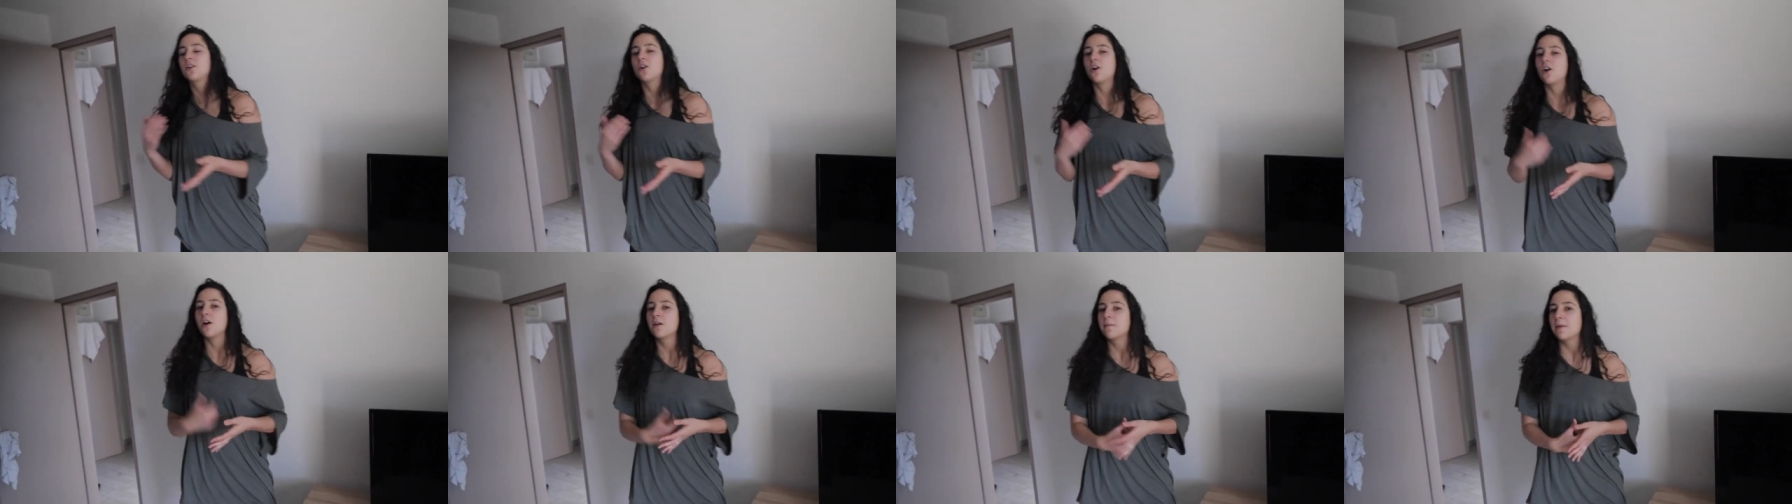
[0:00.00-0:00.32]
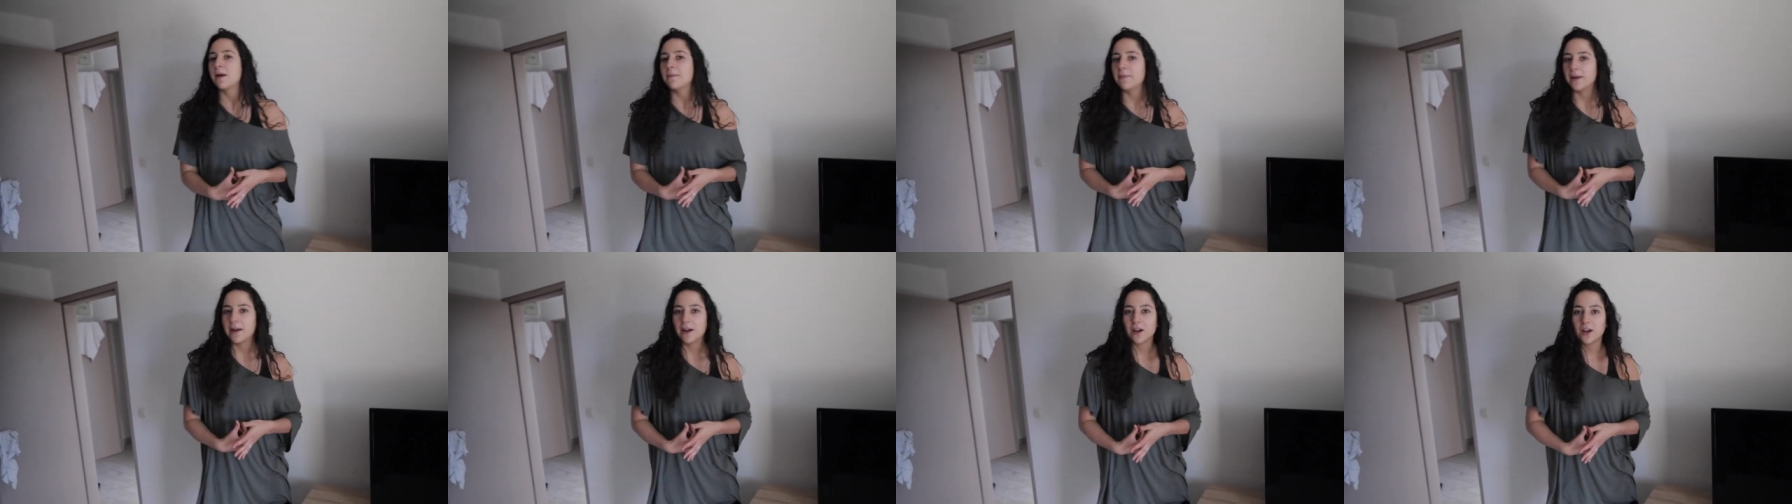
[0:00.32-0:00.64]
calling
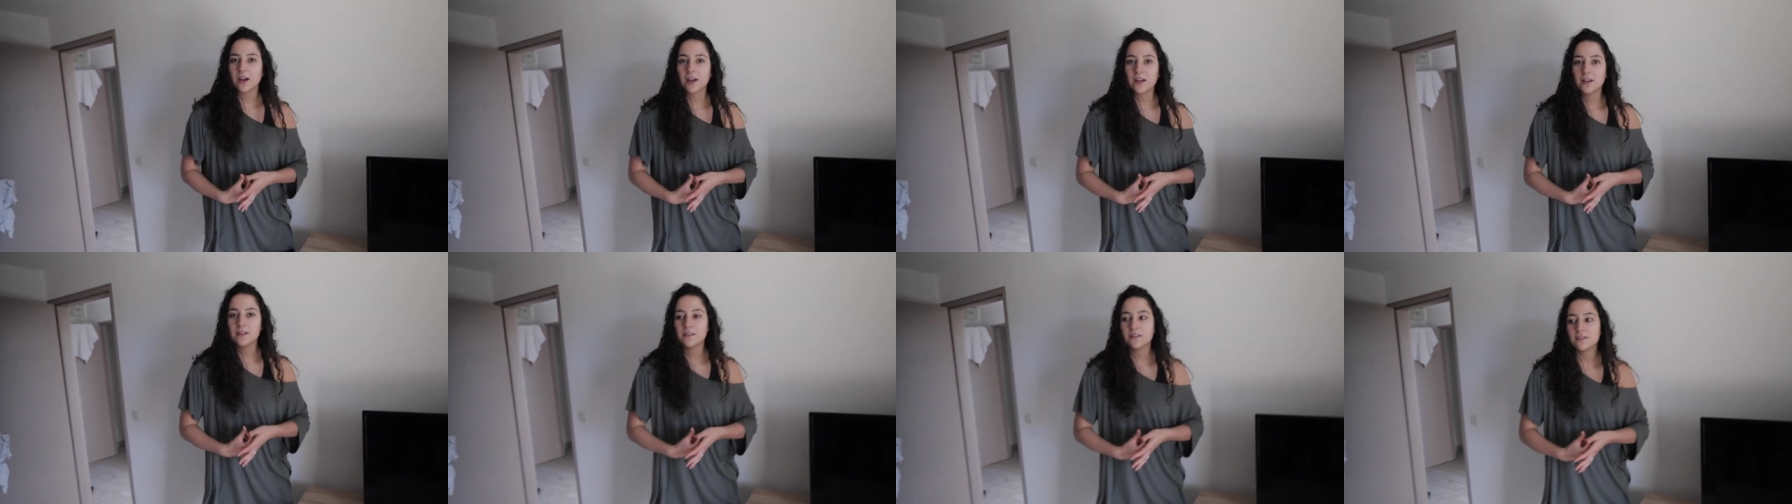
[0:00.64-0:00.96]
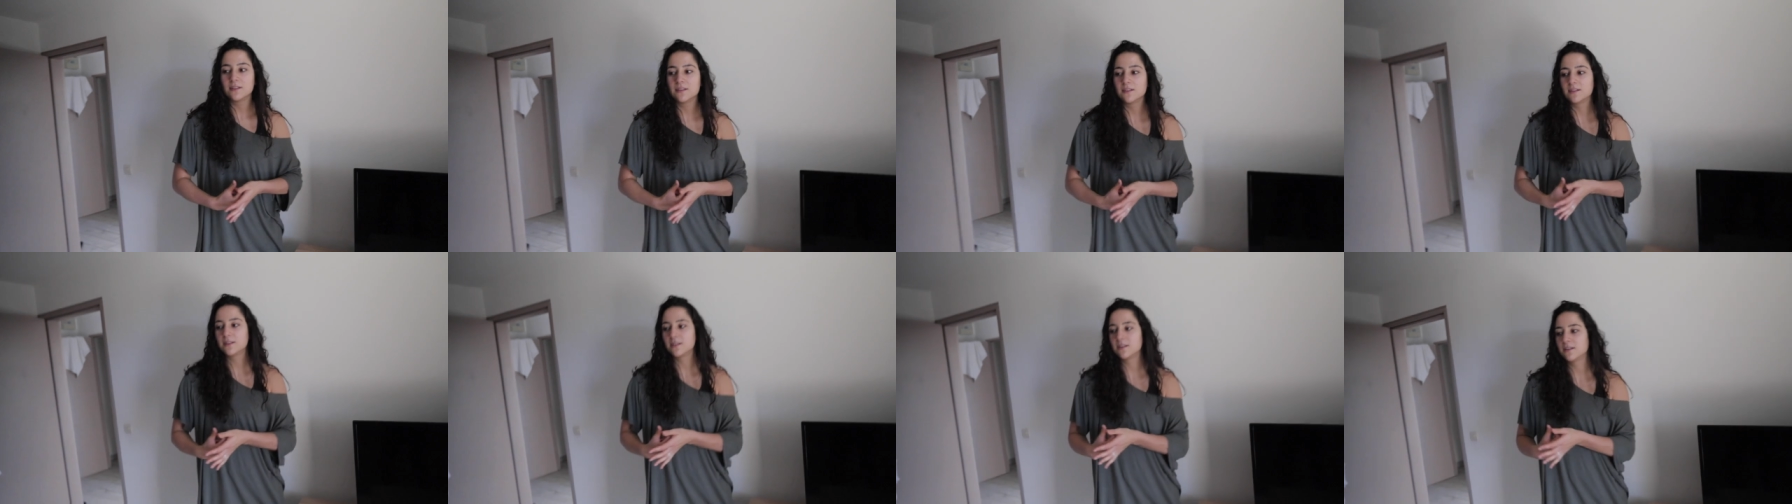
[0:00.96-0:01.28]
my
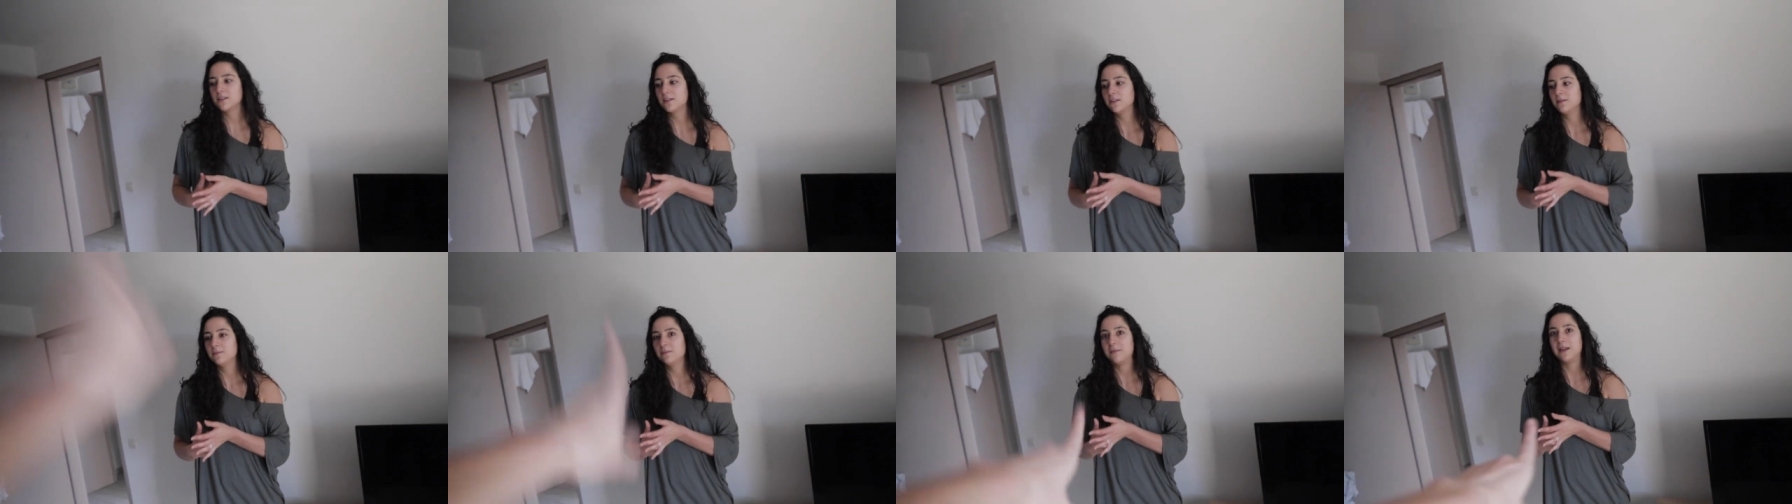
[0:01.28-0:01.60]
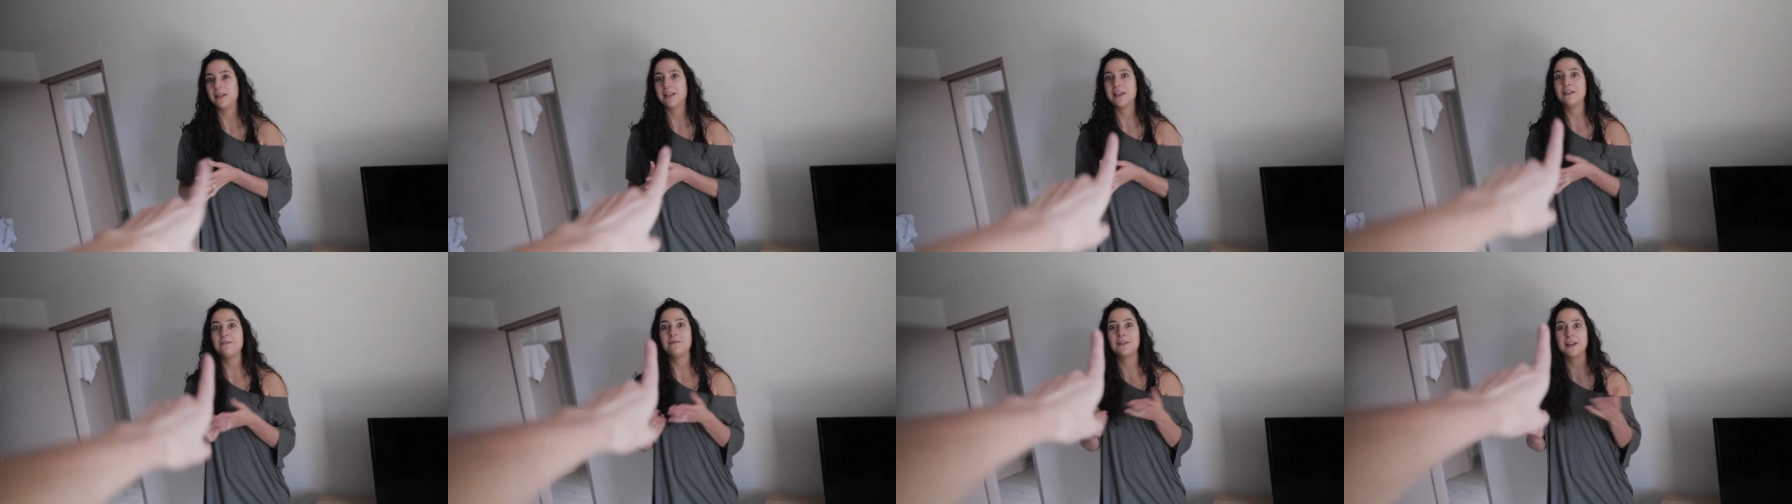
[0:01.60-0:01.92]
parents,
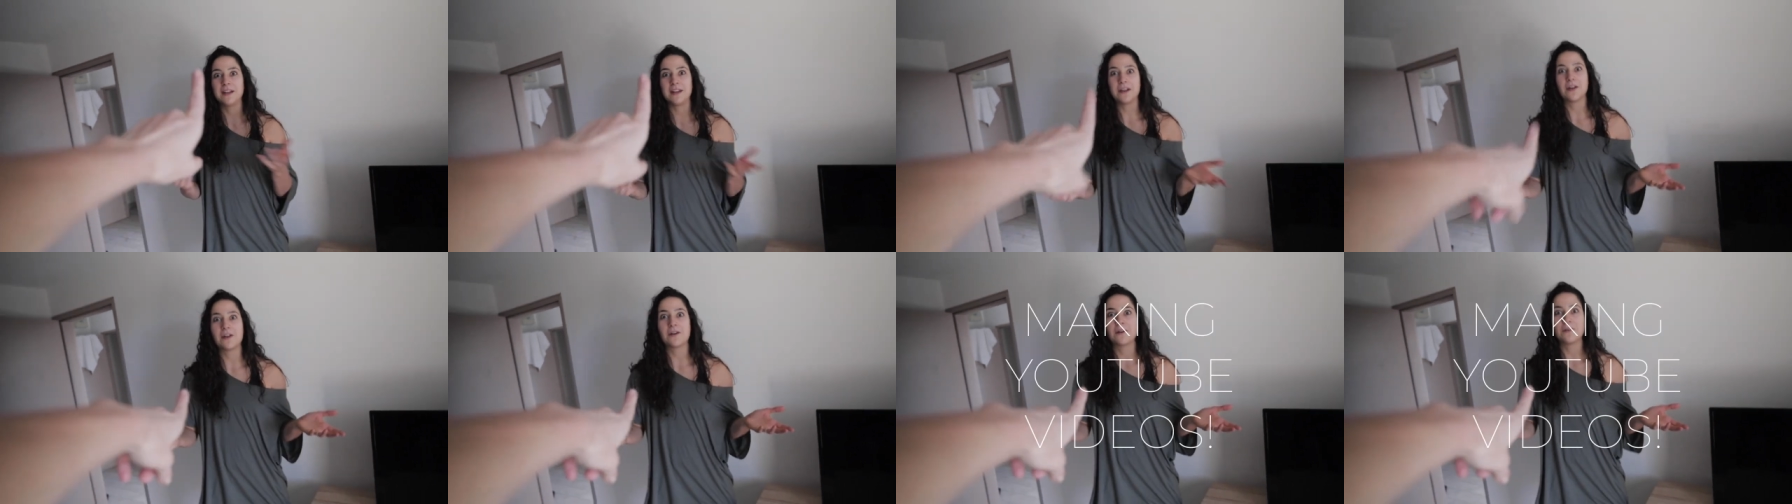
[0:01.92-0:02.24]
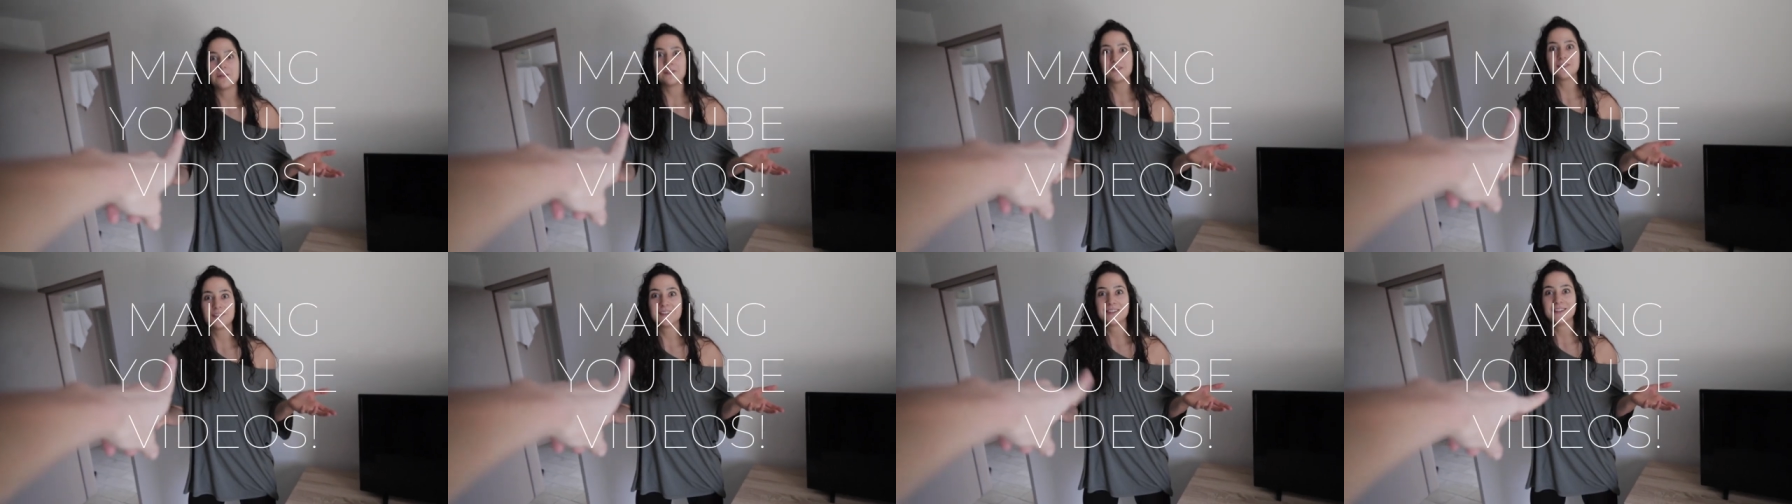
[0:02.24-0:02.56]
making videos.
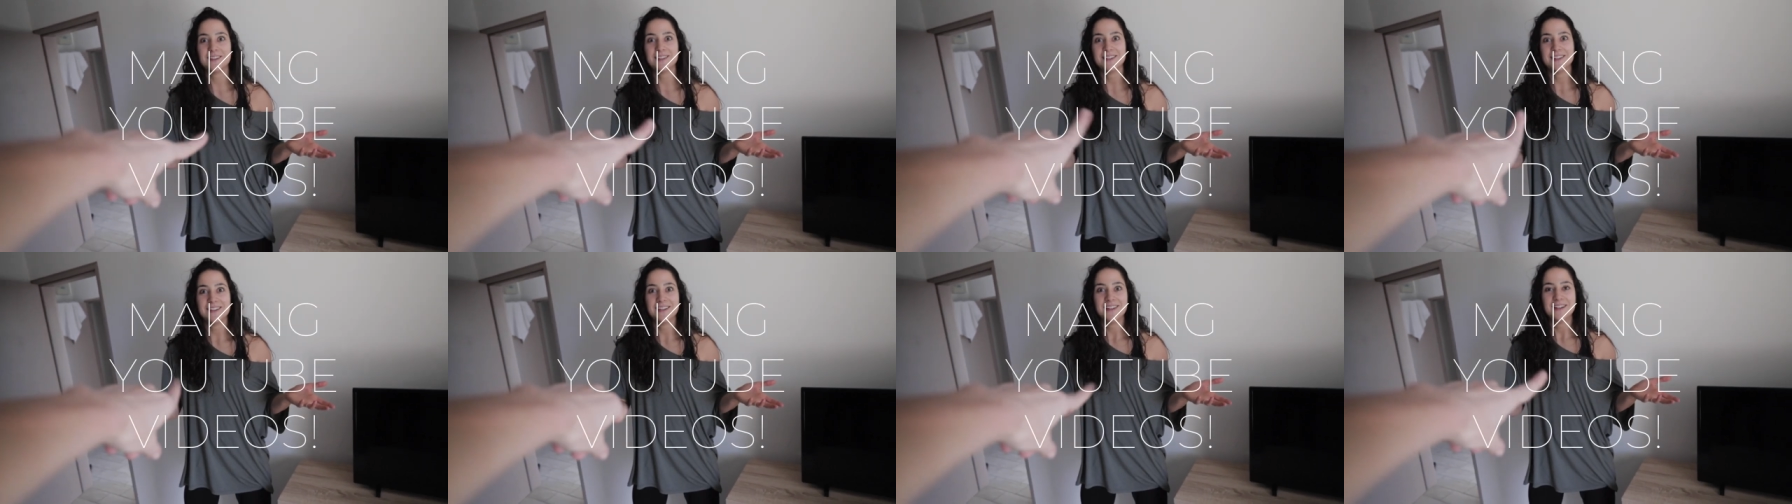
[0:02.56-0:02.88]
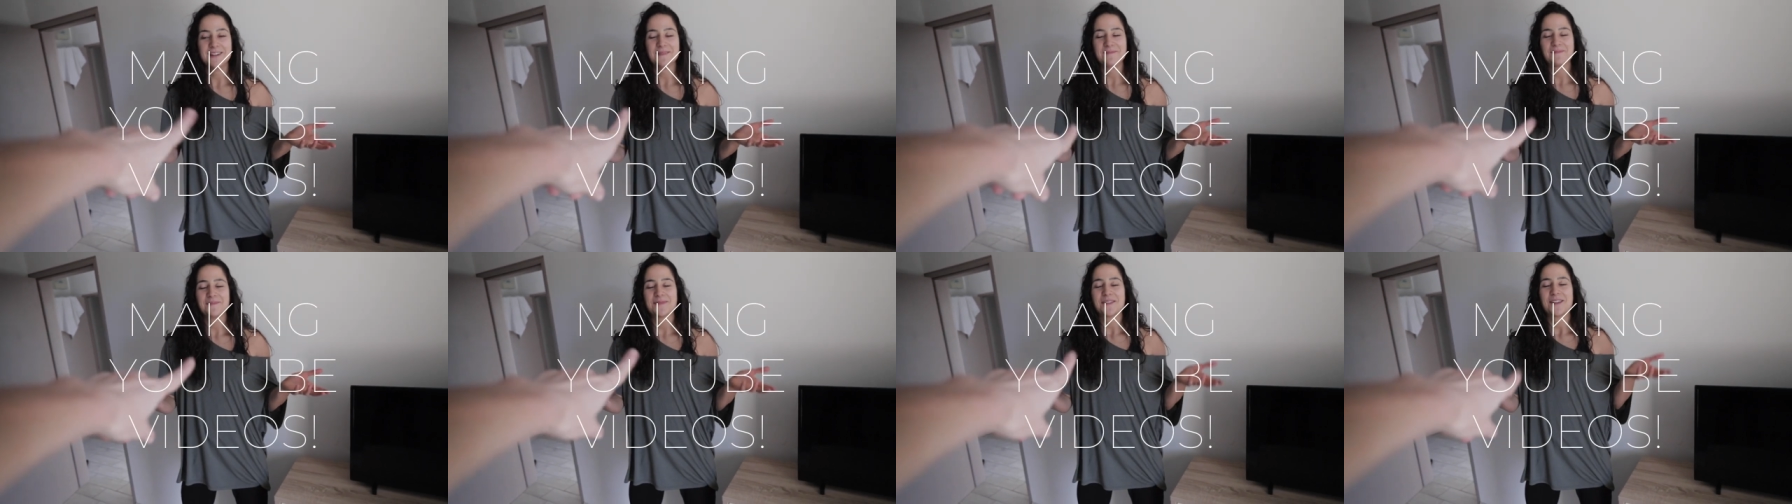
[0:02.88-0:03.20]
Making YouTube
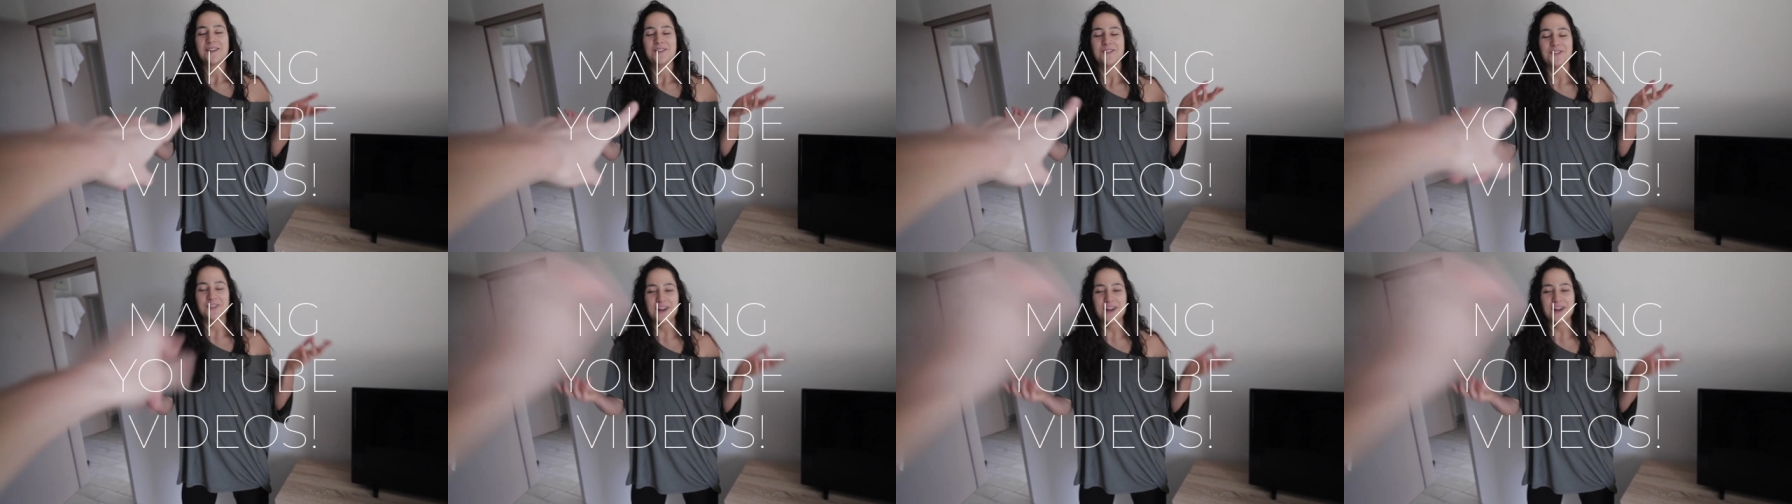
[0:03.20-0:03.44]
videos.